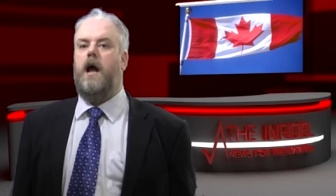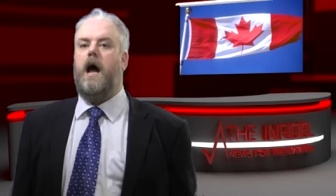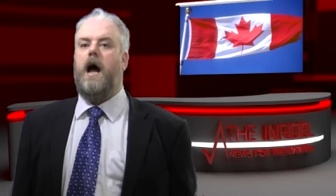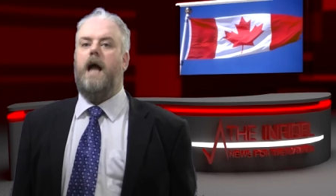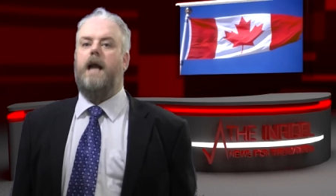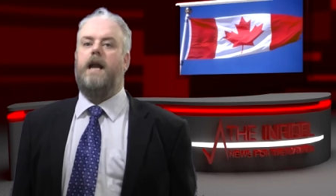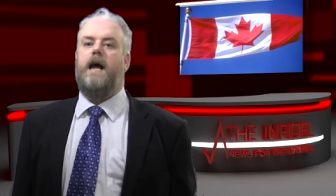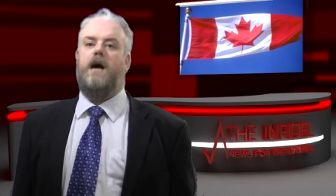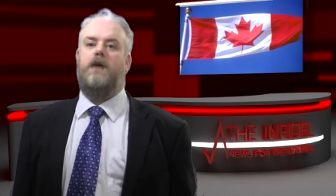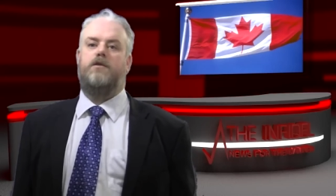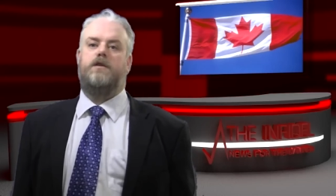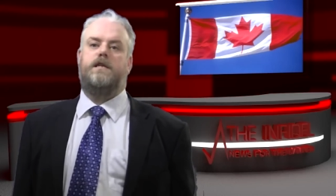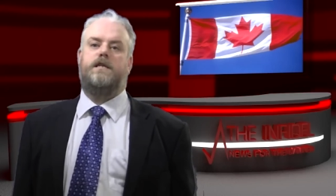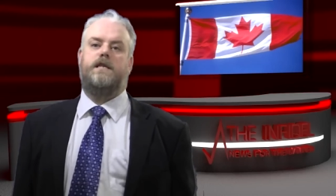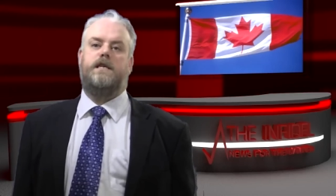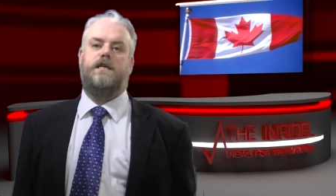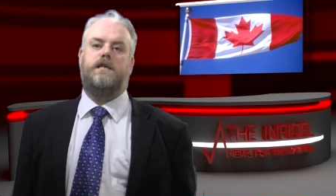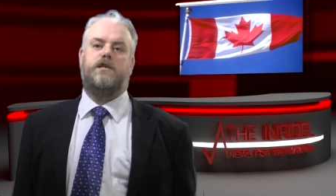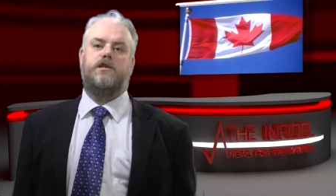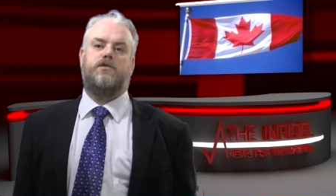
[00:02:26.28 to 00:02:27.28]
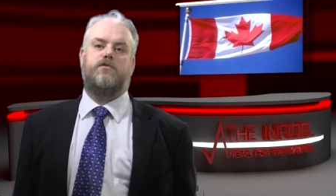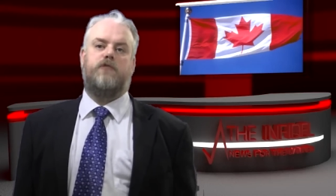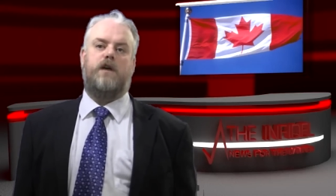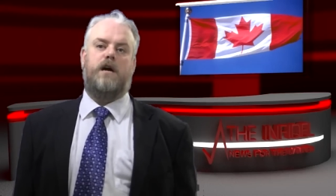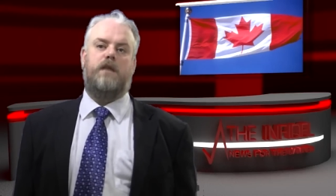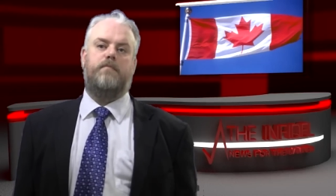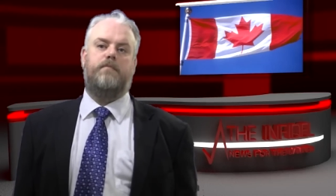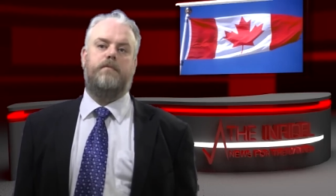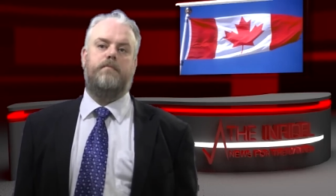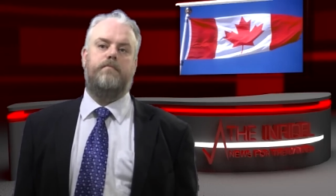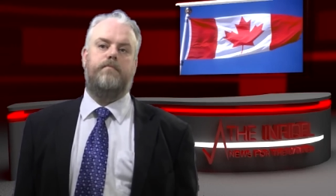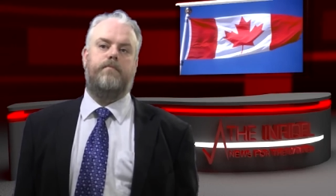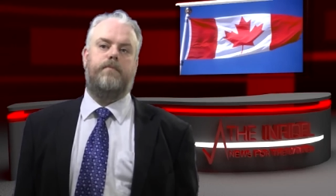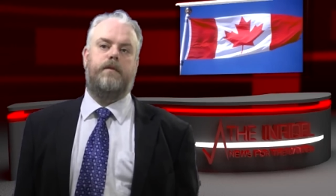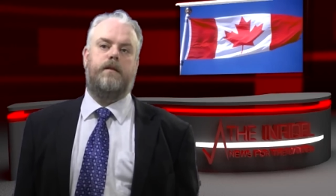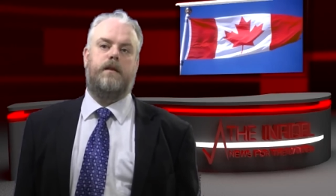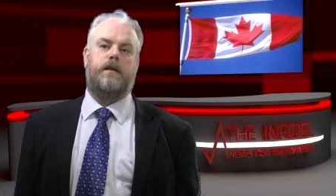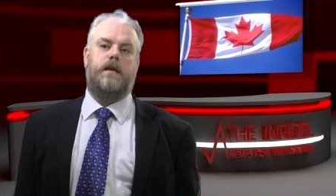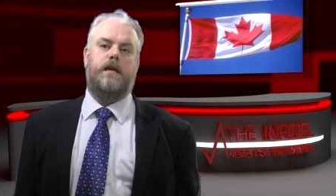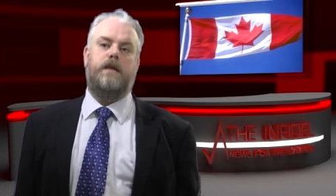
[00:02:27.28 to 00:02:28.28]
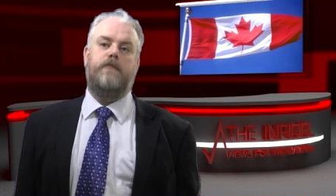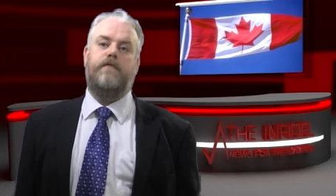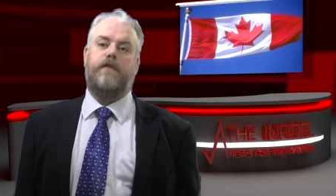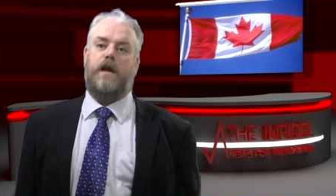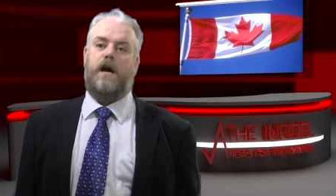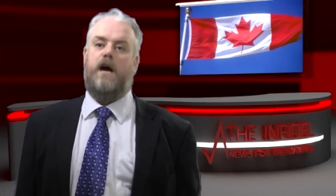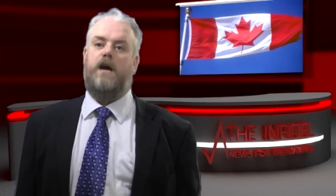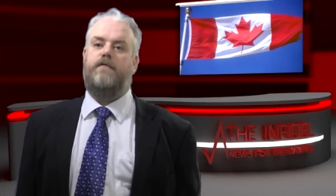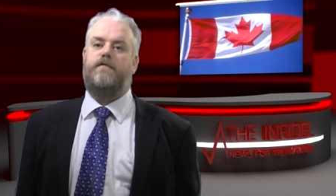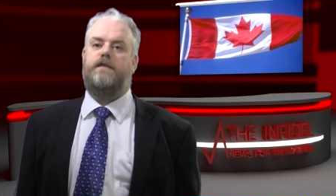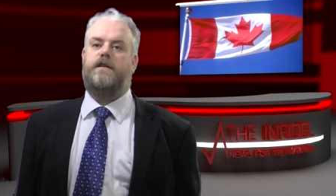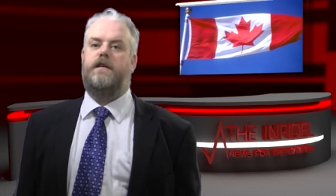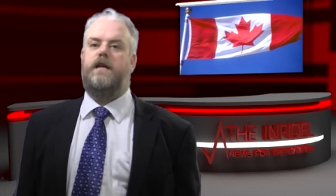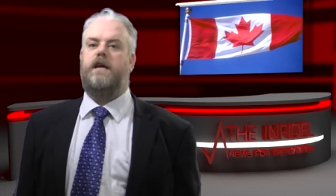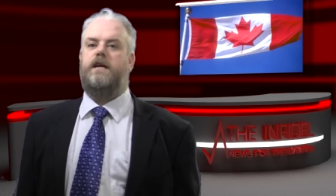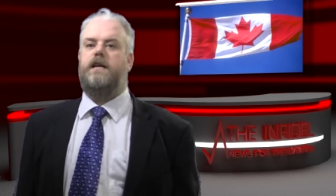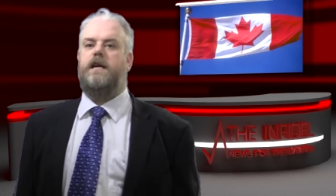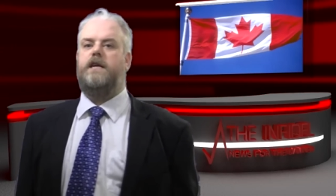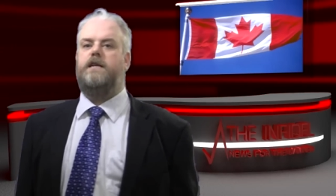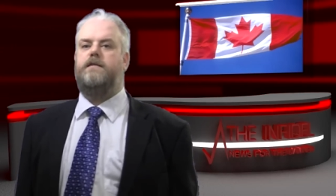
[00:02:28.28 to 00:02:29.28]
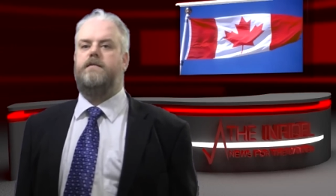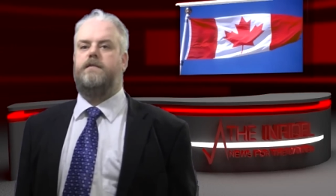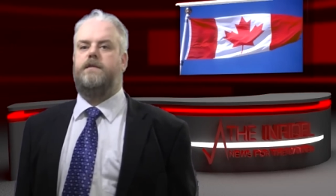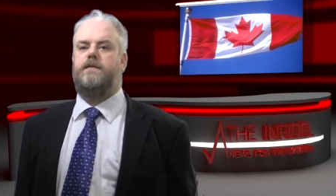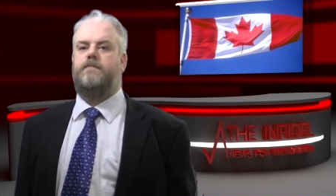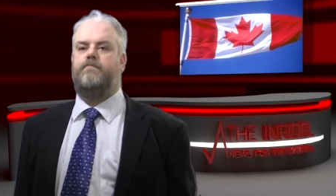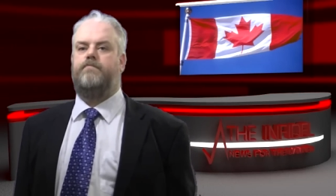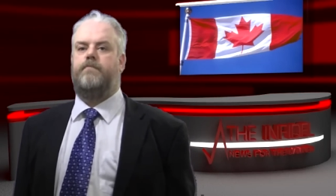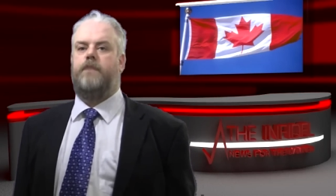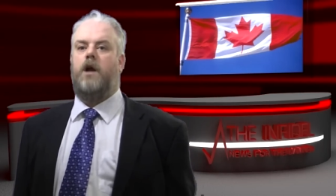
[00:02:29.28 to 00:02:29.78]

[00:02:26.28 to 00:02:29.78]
And how does he describe them, even after their deaths?